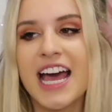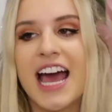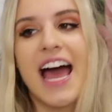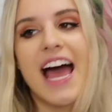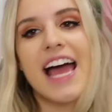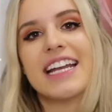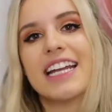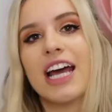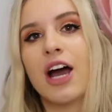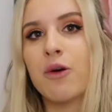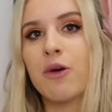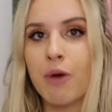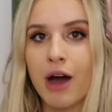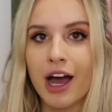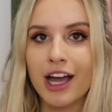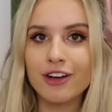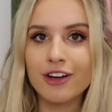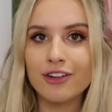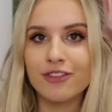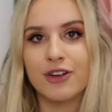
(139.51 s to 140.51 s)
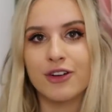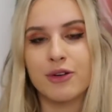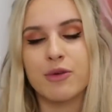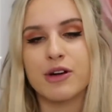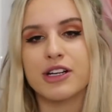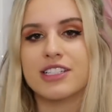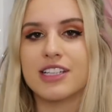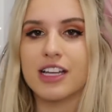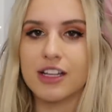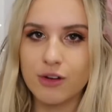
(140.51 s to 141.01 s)
And now, why are foot
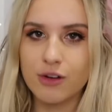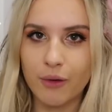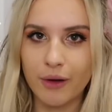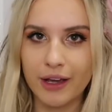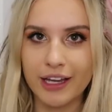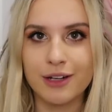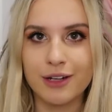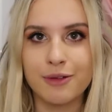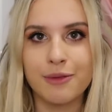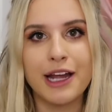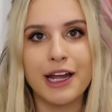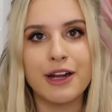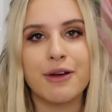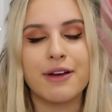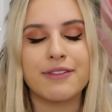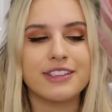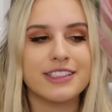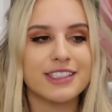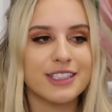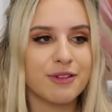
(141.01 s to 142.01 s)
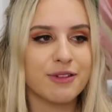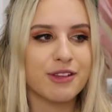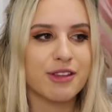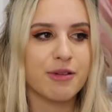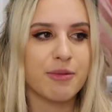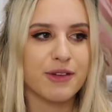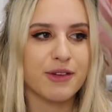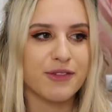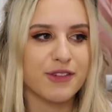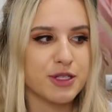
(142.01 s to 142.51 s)
warts annoying and why do I have to deal with them
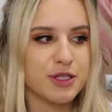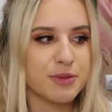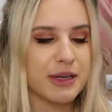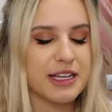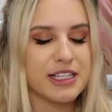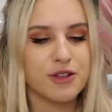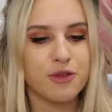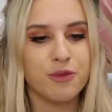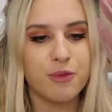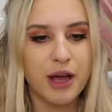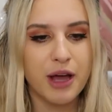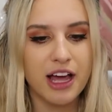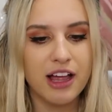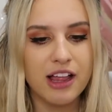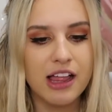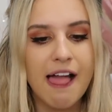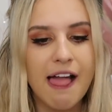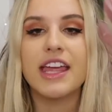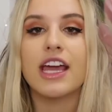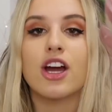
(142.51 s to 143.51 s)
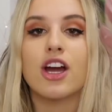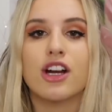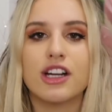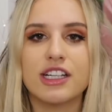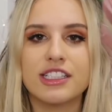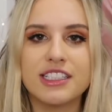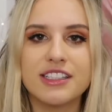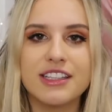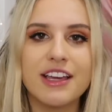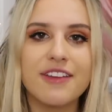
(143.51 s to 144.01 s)
in the first place? Well, they
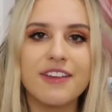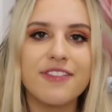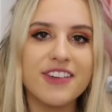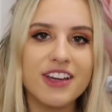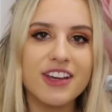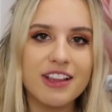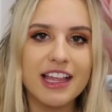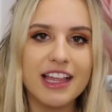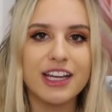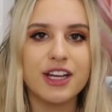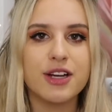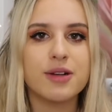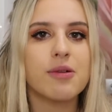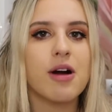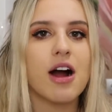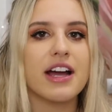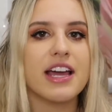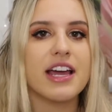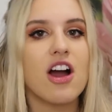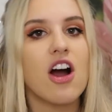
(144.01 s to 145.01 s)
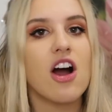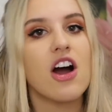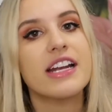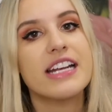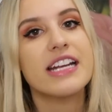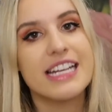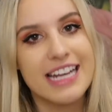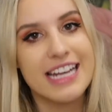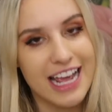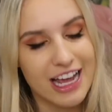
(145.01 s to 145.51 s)
hurt. They feel like you're walking
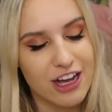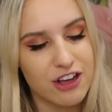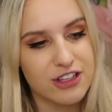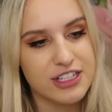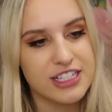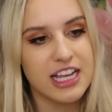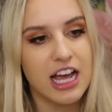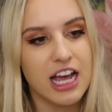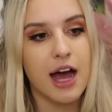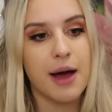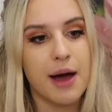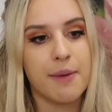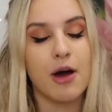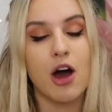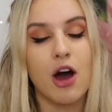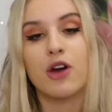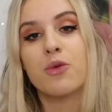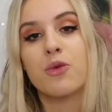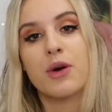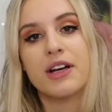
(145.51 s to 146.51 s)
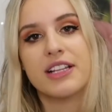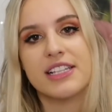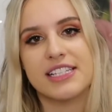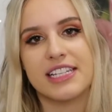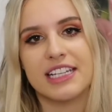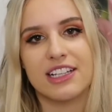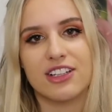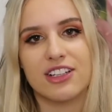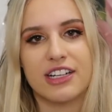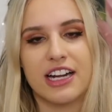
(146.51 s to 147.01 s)
on nails, on one
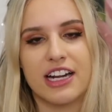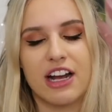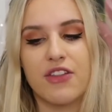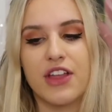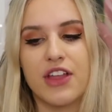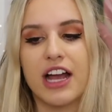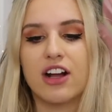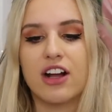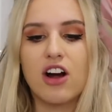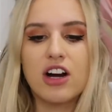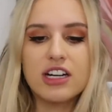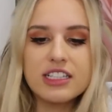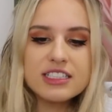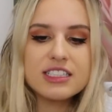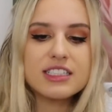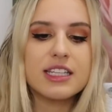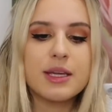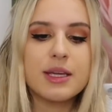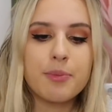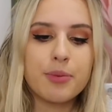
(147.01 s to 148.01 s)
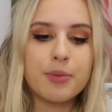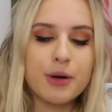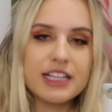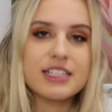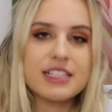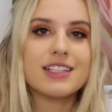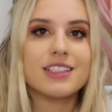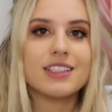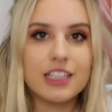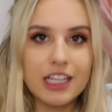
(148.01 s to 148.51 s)
singular nail that constantly
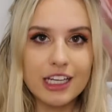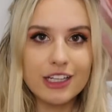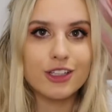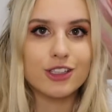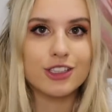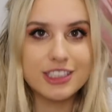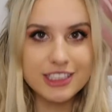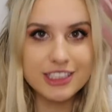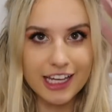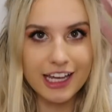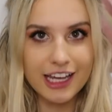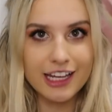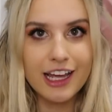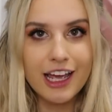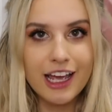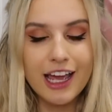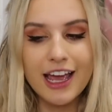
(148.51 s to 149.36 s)
presses in your skin.